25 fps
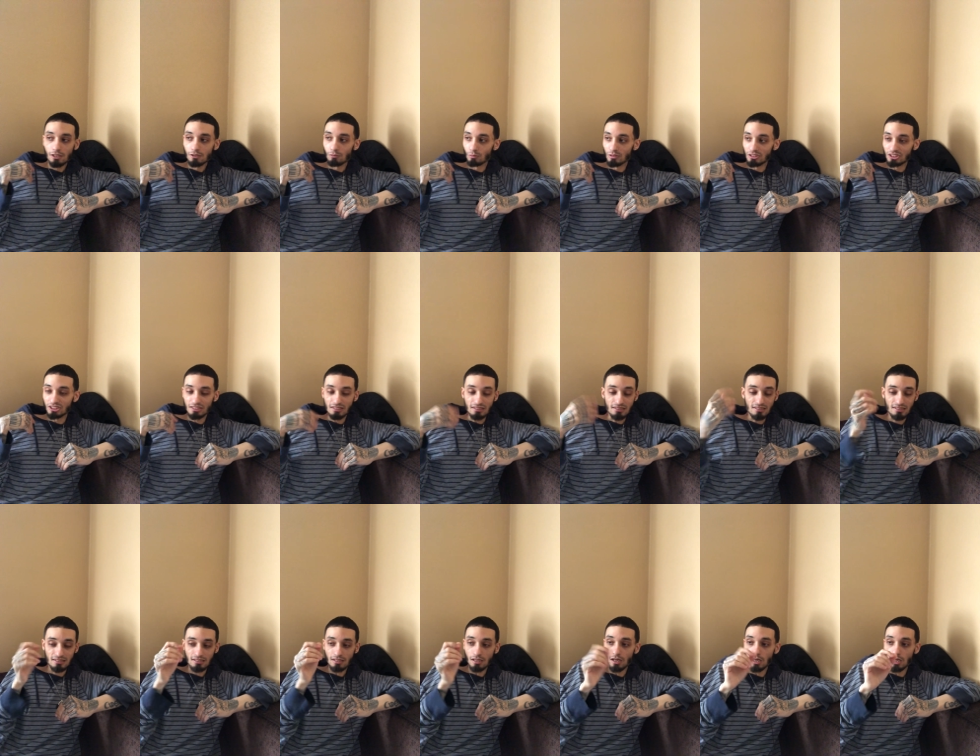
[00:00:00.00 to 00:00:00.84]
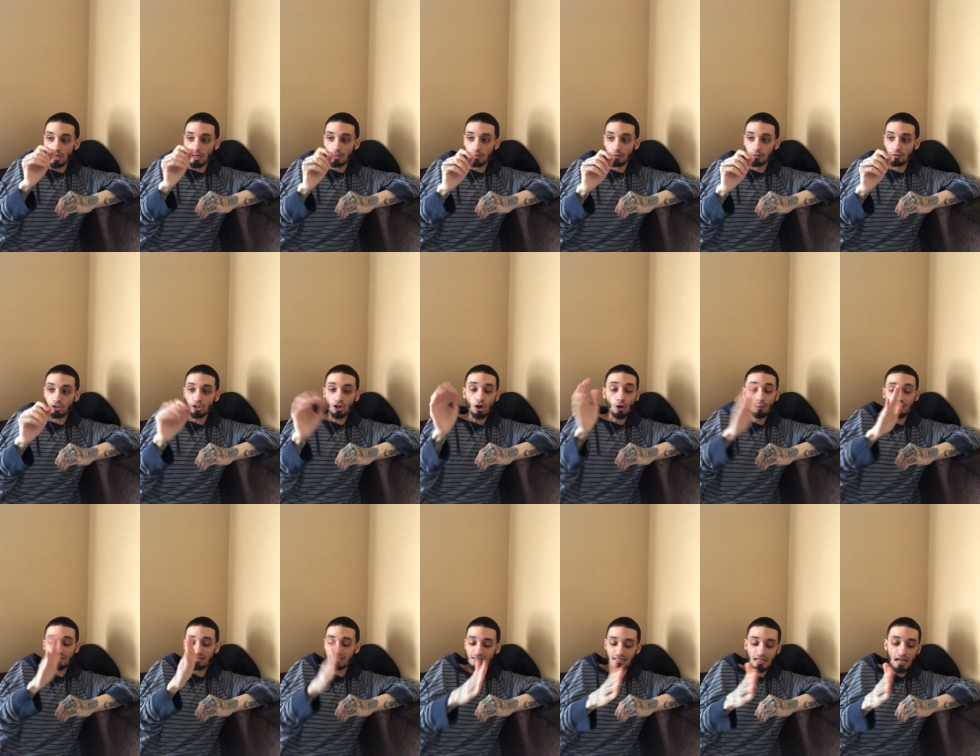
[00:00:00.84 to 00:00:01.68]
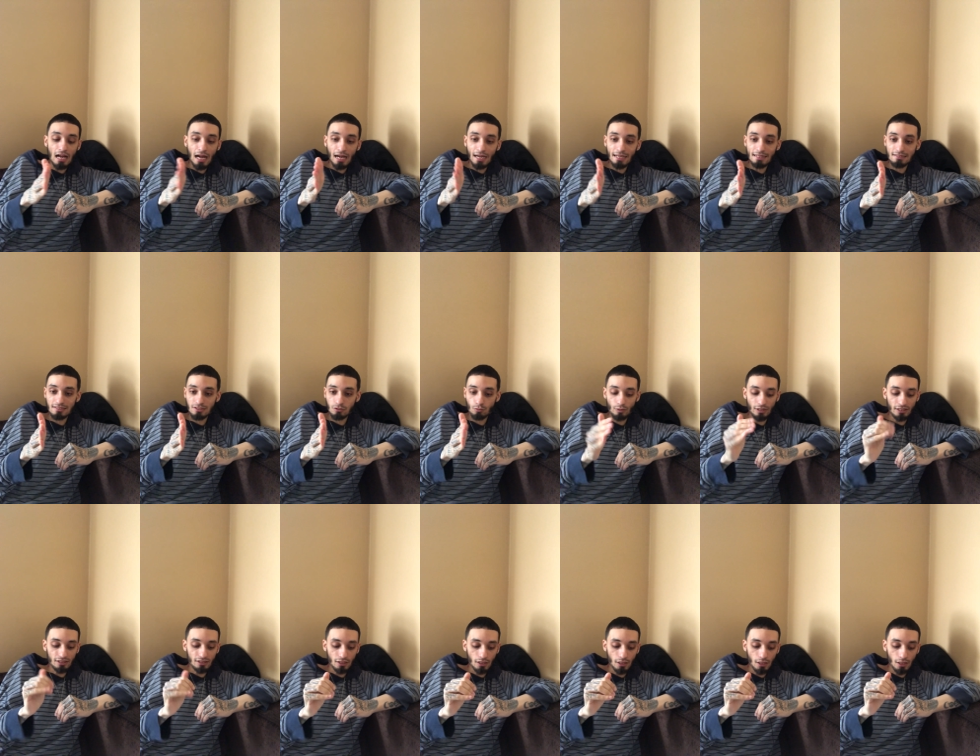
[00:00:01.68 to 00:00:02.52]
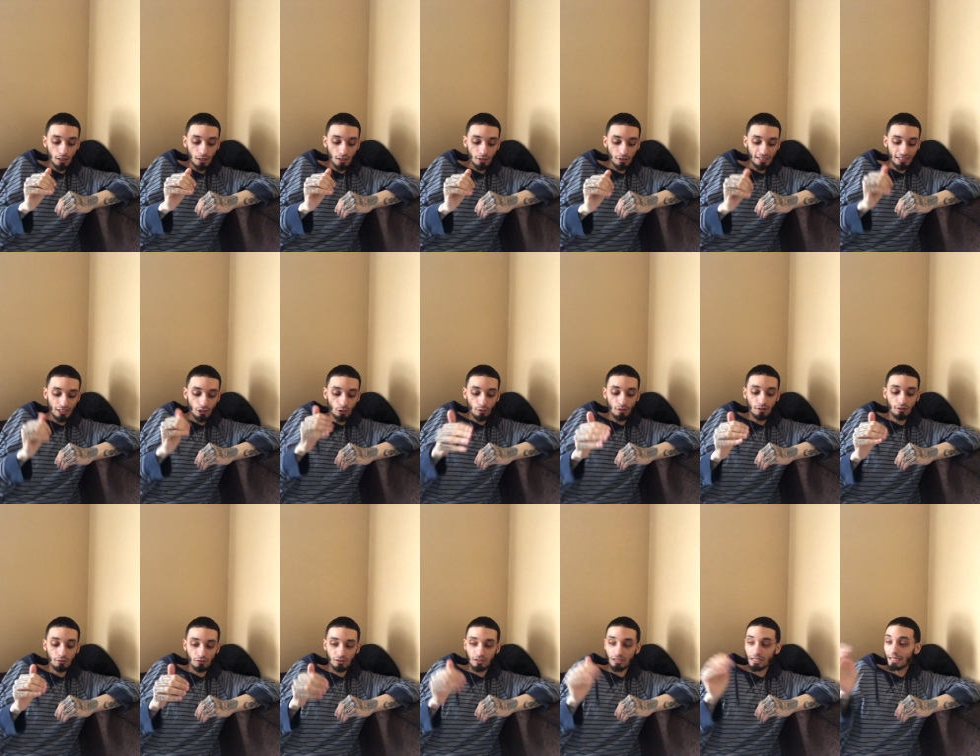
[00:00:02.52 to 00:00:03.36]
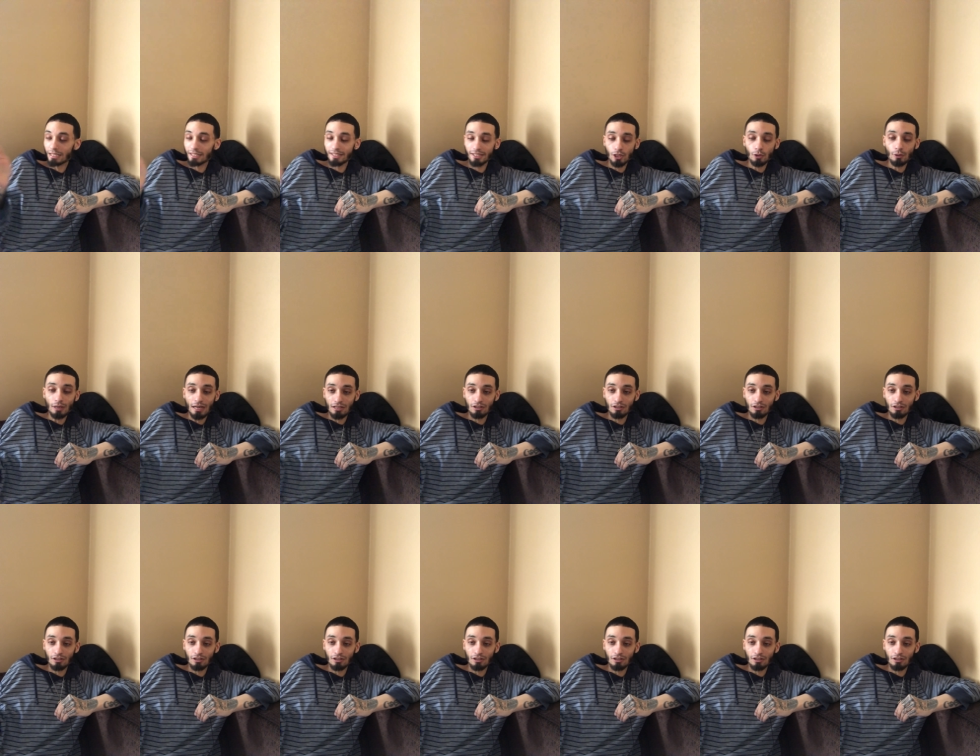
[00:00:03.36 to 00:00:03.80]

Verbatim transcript: which is coincides with the guilt